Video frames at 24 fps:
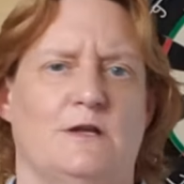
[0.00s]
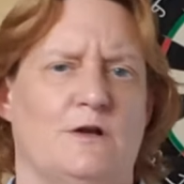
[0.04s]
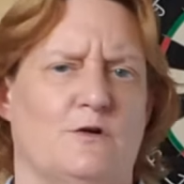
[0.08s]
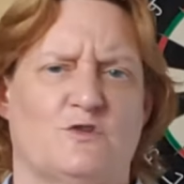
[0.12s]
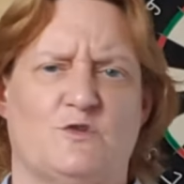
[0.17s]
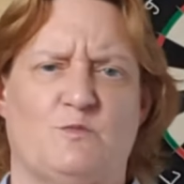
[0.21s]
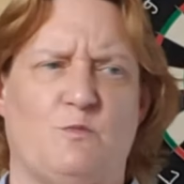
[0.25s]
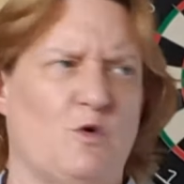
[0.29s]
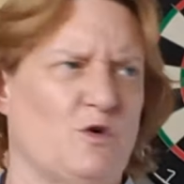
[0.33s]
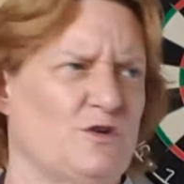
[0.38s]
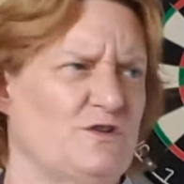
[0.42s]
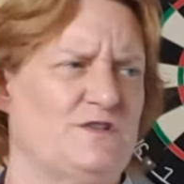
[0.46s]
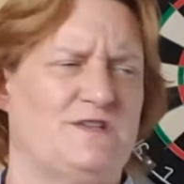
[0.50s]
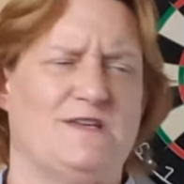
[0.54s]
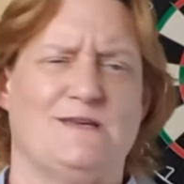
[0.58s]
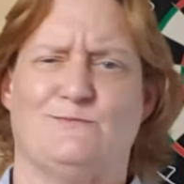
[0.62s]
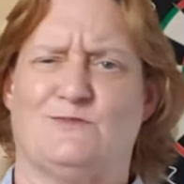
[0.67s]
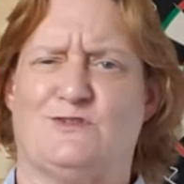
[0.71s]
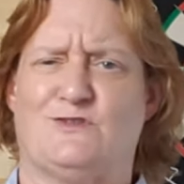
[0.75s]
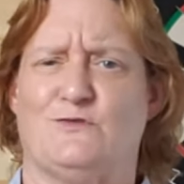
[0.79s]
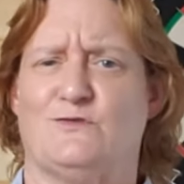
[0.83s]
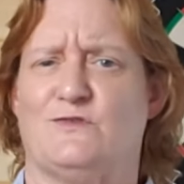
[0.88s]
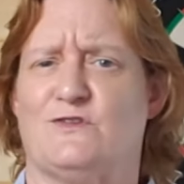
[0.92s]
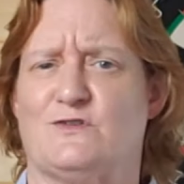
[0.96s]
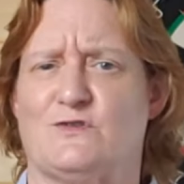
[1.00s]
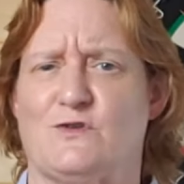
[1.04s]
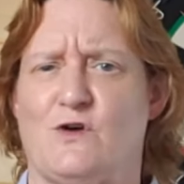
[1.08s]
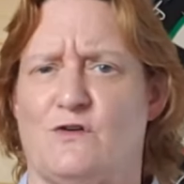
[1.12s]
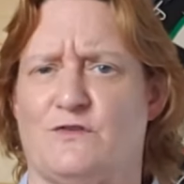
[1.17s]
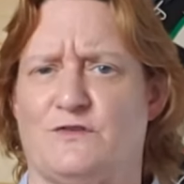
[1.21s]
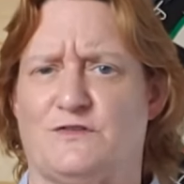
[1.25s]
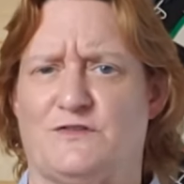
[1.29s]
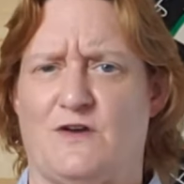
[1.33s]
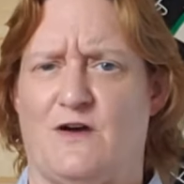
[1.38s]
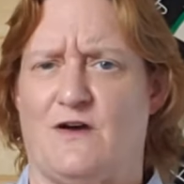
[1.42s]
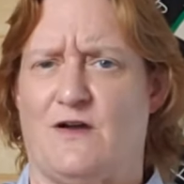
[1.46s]
Sports teams do this
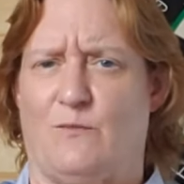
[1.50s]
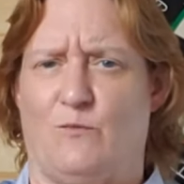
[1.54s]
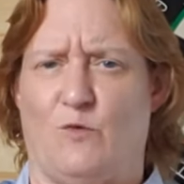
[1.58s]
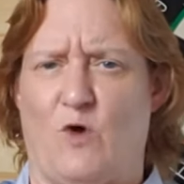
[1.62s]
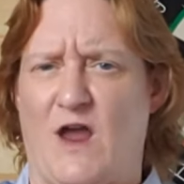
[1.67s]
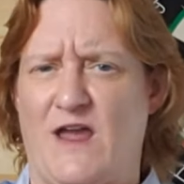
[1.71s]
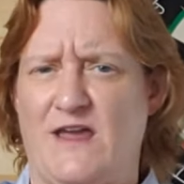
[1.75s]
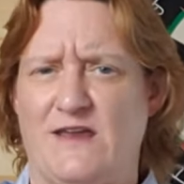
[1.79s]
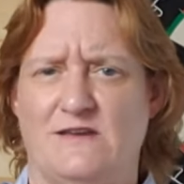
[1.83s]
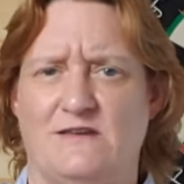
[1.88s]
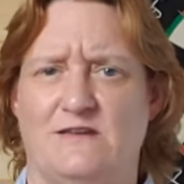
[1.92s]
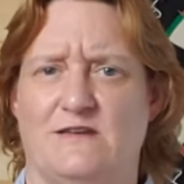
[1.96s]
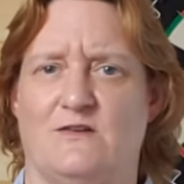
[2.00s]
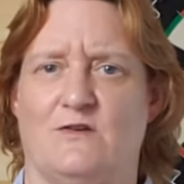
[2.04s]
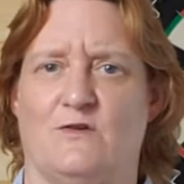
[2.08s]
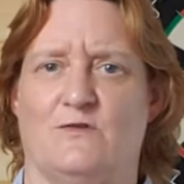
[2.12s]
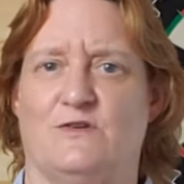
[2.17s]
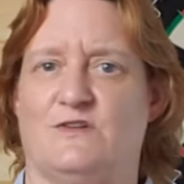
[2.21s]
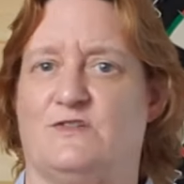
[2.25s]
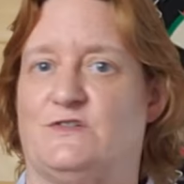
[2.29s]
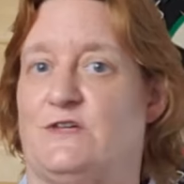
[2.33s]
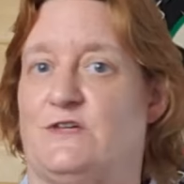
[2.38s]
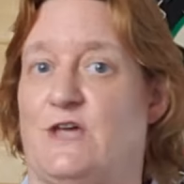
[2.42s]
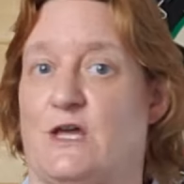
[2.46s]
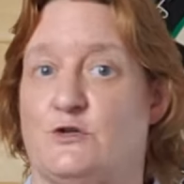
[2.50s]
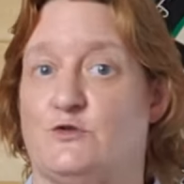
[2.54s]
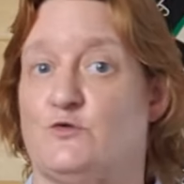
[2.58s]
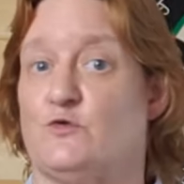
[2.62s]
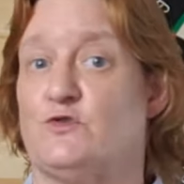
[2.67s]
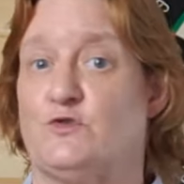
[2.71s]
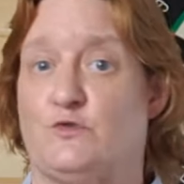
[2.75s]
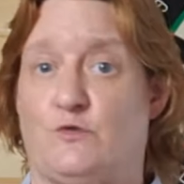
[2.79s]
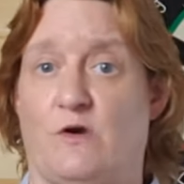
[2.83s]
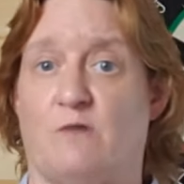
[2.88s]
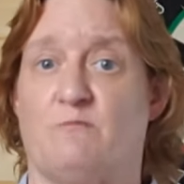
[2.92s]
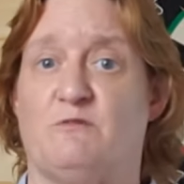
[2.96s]
all the time, right? They schedule
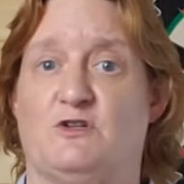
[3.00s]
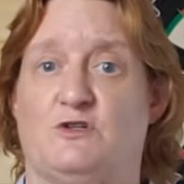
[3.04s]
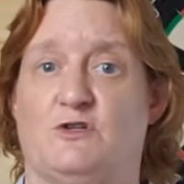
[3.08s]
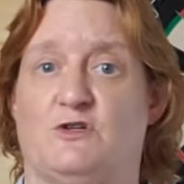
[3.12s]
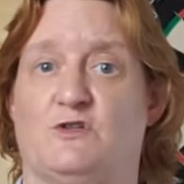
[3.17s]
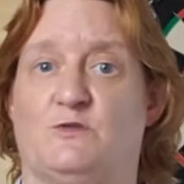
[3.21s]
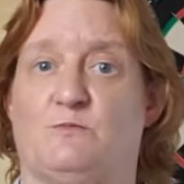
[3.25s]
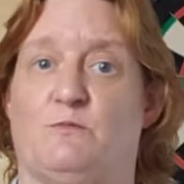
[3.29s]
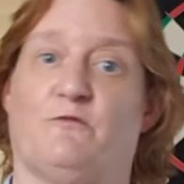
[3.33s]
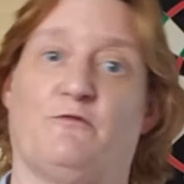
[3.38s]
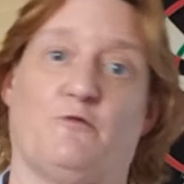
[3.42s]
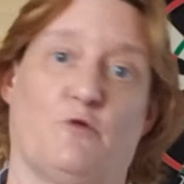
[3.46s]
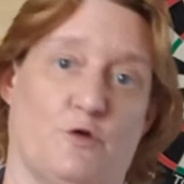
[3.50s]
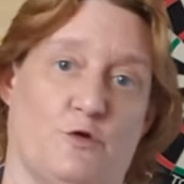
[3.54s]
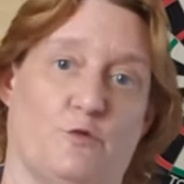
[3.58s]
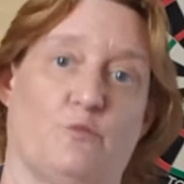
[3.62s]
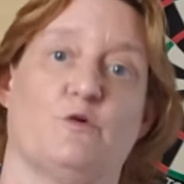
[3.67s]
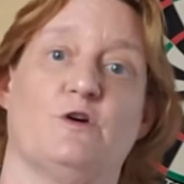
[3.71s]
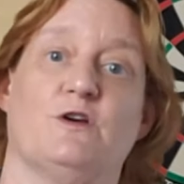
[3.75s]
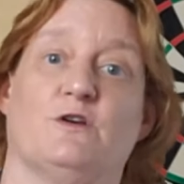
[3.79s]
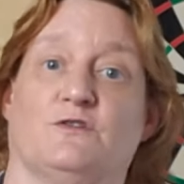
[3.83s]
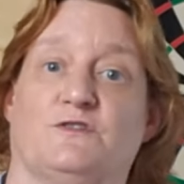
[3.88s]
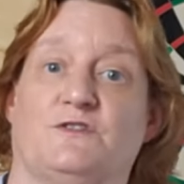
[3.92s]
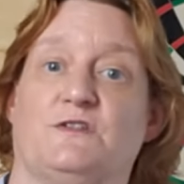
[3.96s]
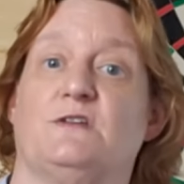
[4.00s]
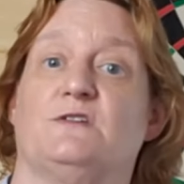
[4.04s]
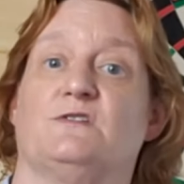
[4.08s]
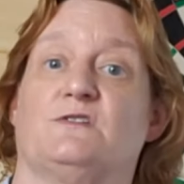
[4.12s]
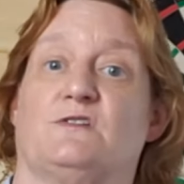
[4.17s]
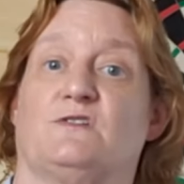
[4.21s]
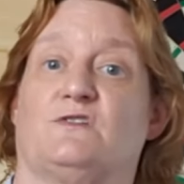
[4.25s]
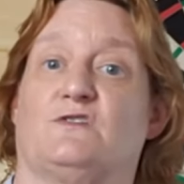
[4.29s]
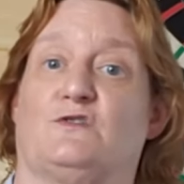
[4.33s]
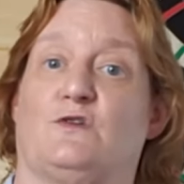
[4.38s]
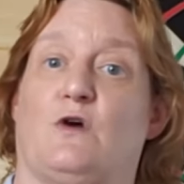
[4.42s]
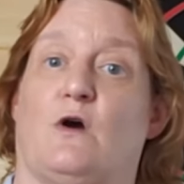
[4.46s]
scrimmages before the real
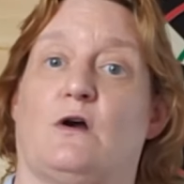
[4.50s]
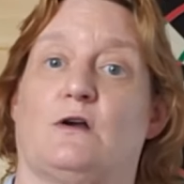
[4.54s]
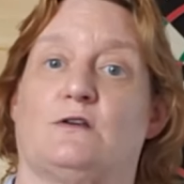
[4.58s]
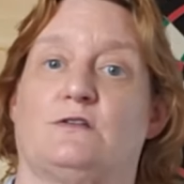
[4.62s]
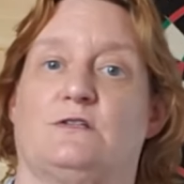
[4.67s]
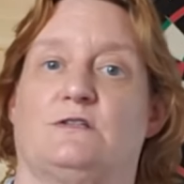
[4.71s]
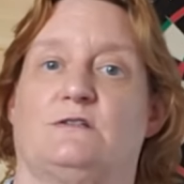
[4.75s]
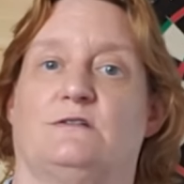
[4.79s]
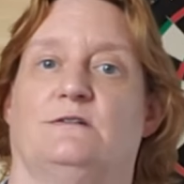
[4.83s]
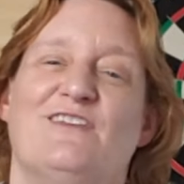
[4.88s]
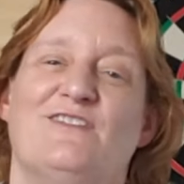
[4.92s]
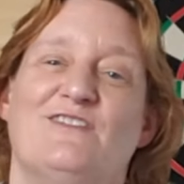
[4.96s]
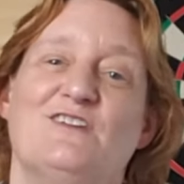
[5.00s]
season starts.